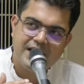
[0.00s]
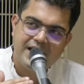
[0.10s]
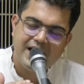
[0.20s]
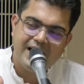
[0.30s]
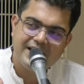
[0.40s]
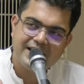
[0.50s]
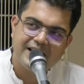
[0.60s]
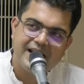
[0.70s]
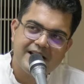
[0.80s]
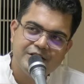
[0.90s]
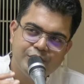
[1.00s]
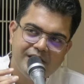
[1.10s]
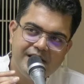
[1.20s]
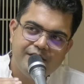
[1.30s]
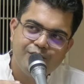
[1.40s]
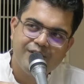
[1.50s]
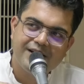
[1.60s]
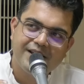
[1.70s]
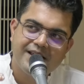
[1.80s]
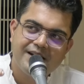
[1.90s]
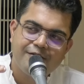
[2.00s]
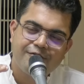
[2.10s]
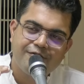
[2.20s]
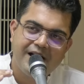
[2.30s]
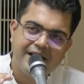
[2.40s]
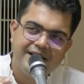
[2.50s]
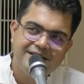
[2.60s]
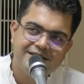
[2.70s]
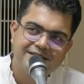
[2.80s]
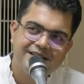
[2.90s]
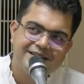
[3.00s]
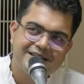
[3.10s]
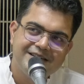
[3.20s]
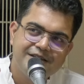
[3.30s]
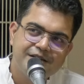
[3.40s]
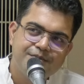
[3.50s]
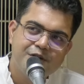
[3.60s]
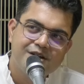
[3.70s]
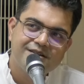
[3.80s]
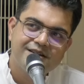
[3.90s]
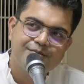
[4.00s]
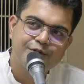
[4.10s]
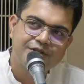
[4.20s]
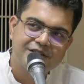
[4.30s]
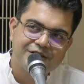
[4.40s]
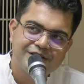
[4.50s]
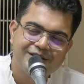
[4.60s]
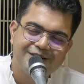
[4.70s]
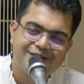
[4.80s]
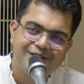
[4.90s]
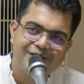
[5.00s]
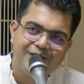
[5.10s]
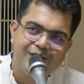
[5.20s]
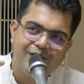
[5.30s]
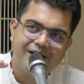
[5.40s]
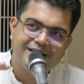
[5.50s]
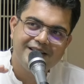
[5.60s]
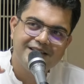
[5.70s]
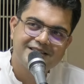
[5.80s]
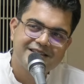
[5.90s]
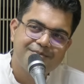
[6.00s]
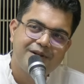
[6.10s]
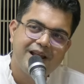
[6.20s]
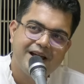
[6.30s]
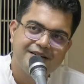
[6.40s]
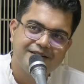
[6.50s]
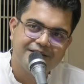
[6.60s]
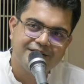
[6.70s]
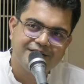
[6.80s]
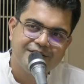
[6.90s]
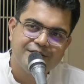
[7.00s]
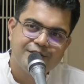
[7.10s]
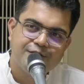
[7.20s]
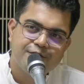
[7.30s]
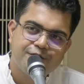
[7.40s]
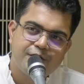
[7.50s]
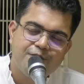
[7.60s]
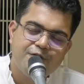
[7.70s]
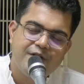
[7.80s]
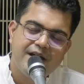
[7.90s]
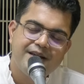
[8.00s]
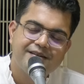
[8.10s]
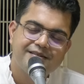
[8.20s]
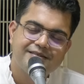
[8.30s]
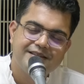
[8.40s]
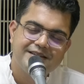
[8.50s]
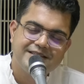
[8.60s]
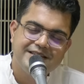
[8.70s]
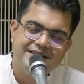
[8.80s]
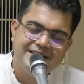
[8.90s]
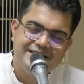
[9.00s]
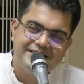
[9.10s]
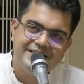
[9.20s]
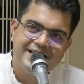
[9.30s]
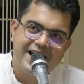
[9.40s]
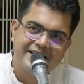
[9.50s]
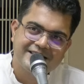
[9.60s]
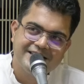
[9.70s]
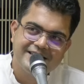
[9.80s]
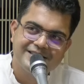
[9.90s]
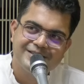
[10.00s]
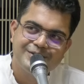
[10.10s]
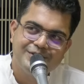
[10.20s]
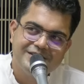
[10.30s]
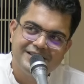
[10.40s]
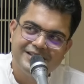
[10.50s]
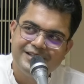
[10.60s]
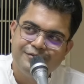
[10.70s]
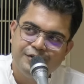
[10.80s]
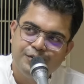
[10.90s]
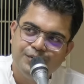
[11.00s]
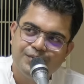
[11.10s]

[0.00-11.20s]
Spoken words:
And gradually one can find that intermediary position on the step ladder, from where there is an easy access to the city view,